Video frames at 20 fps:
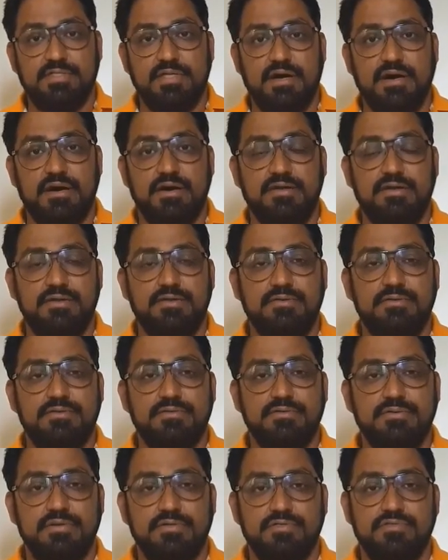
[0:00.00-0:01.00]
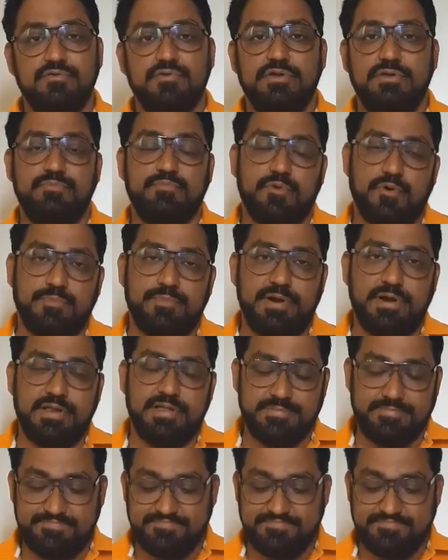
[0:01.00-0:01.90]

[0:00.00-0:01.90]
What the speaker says: the insulin properly.